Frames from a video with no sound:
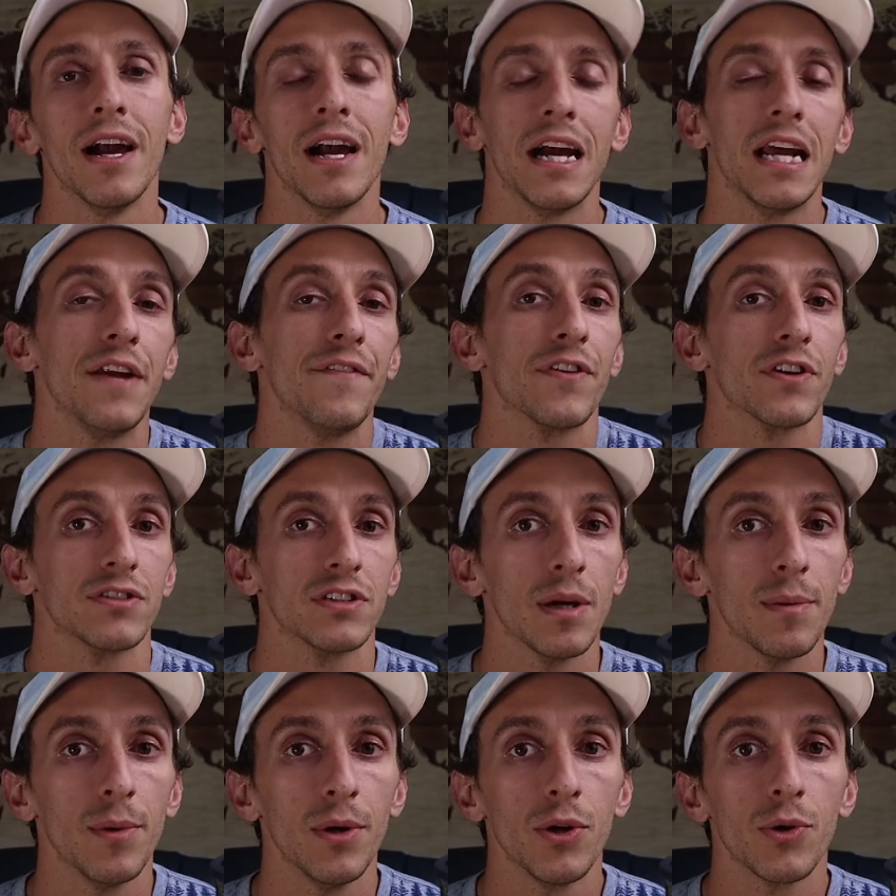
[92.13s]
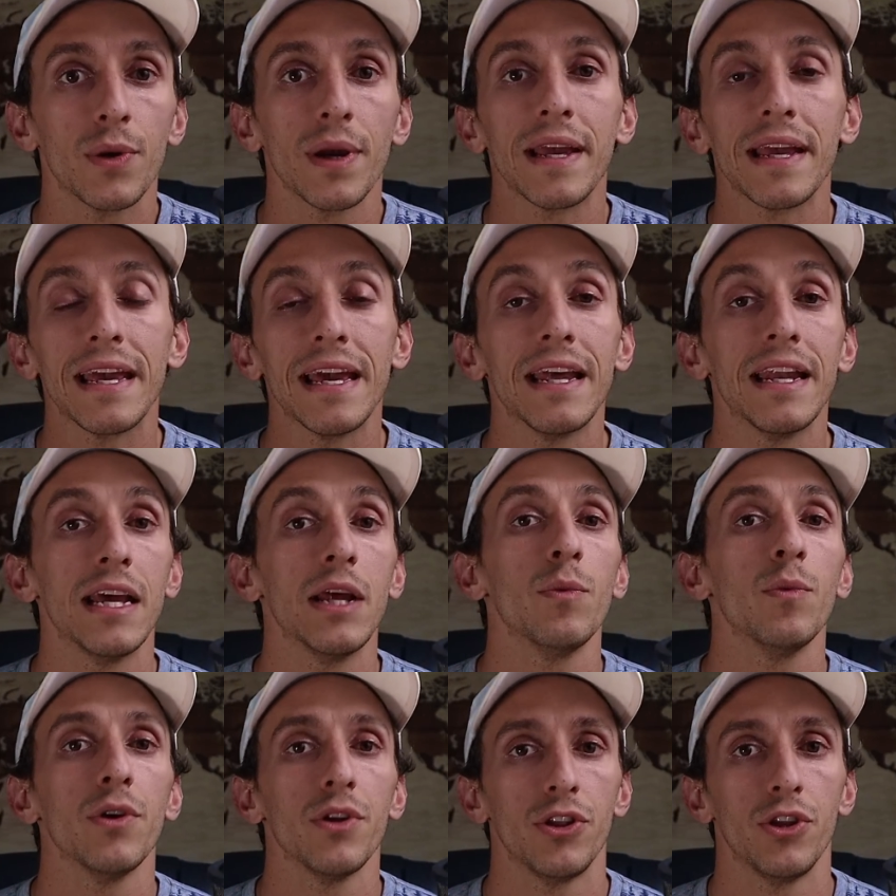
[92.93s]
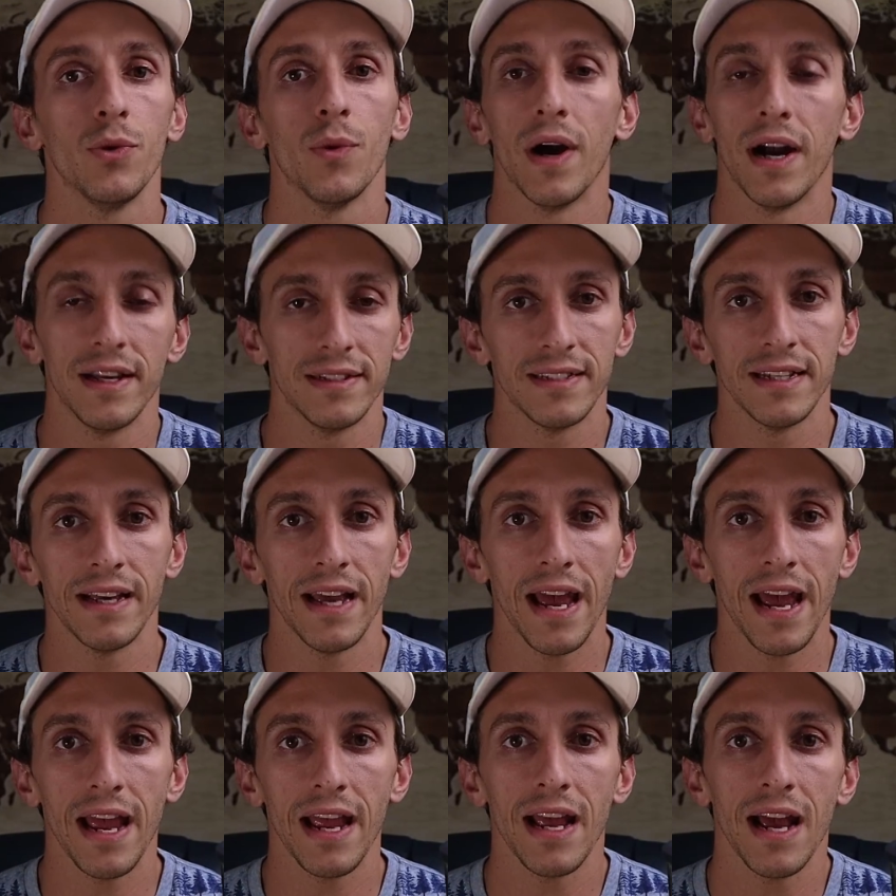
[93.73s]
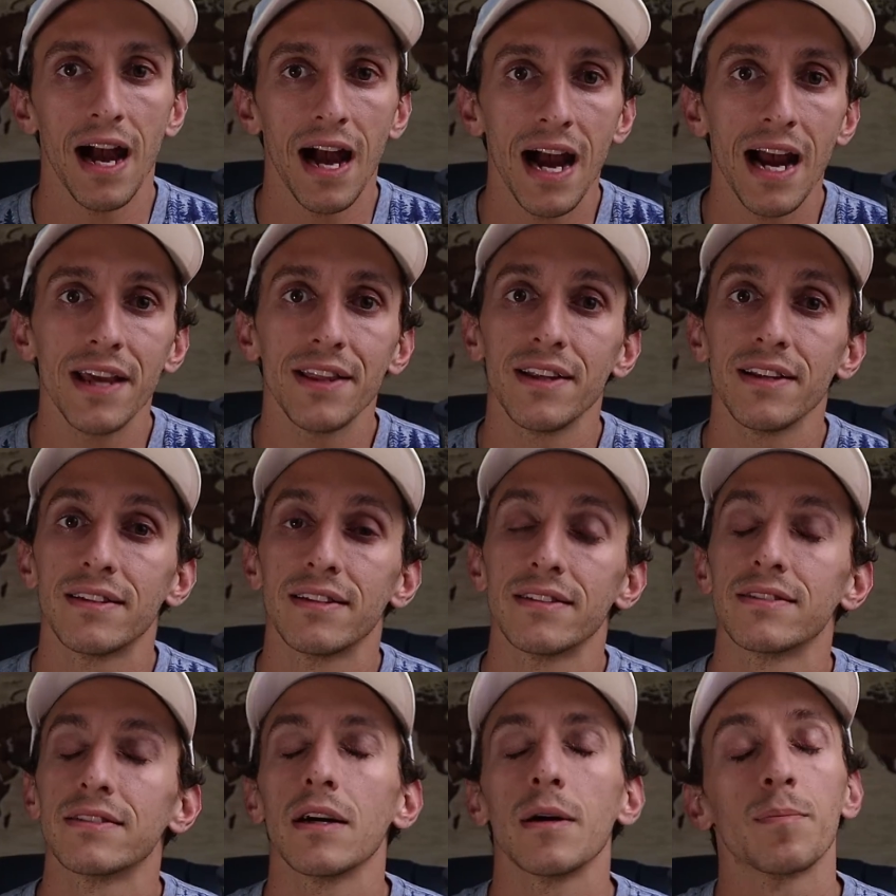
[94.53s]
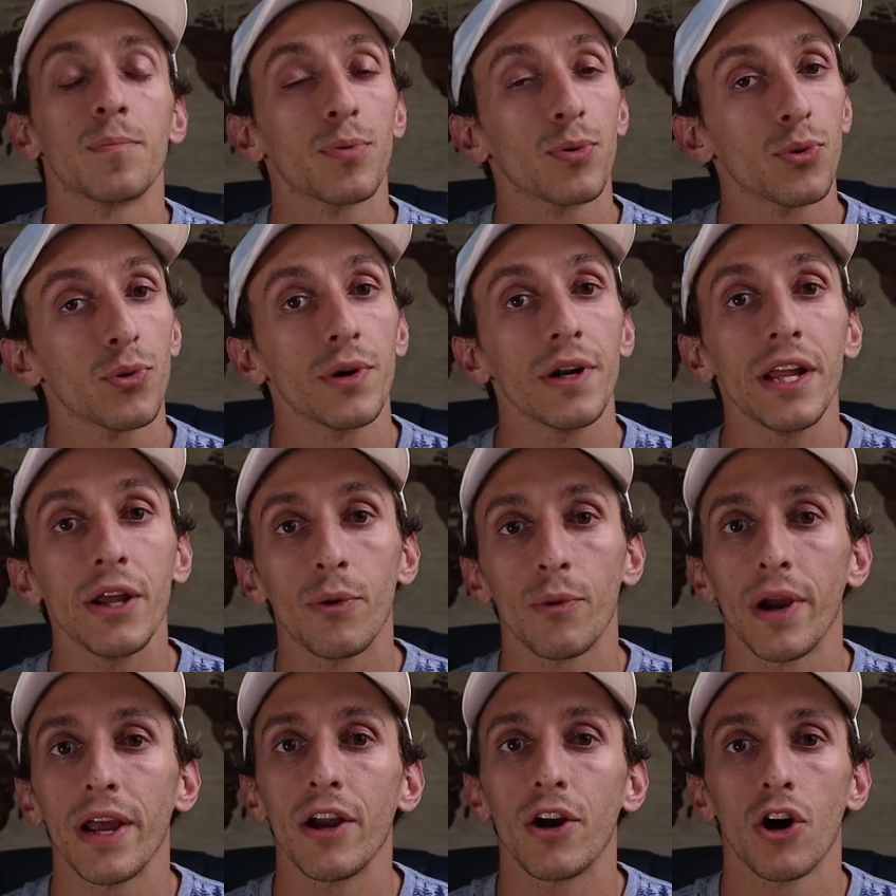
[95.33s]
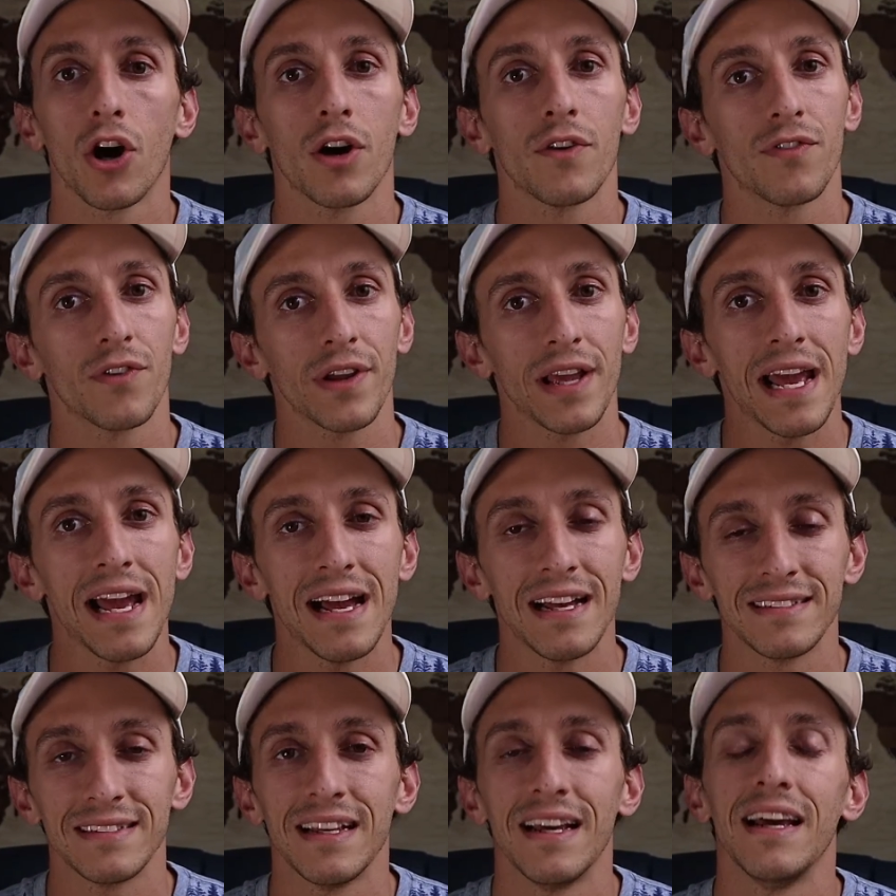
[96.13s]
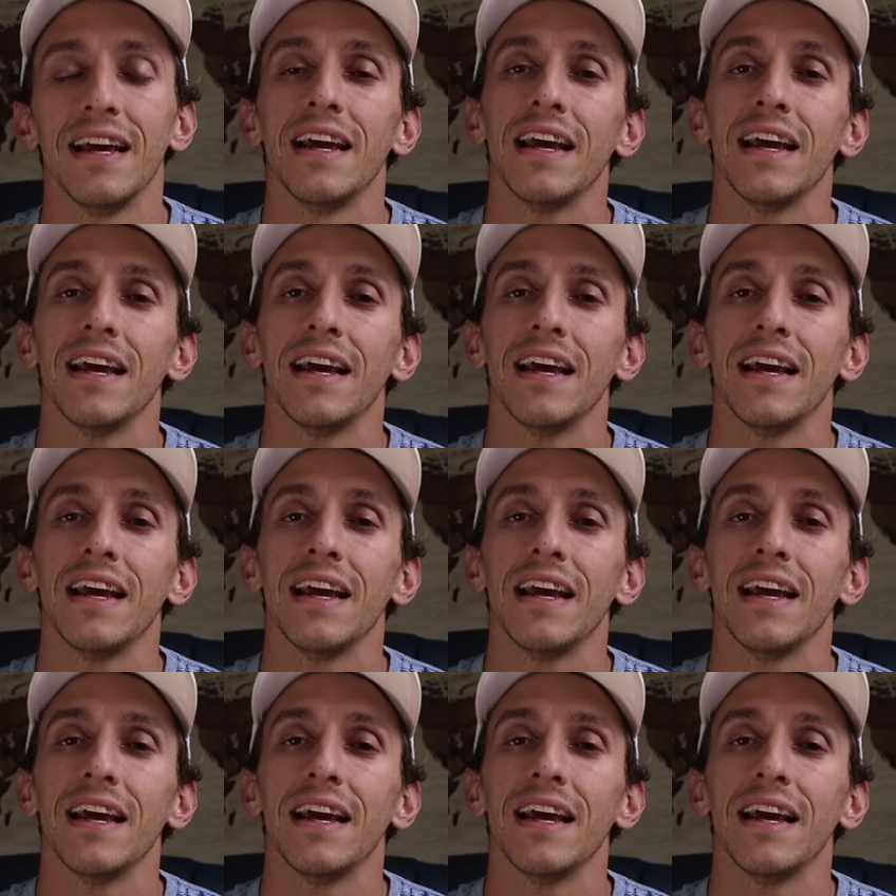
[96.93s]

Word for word: And if you're someone who can get in with USAA, I think this is a pretty great card for gas,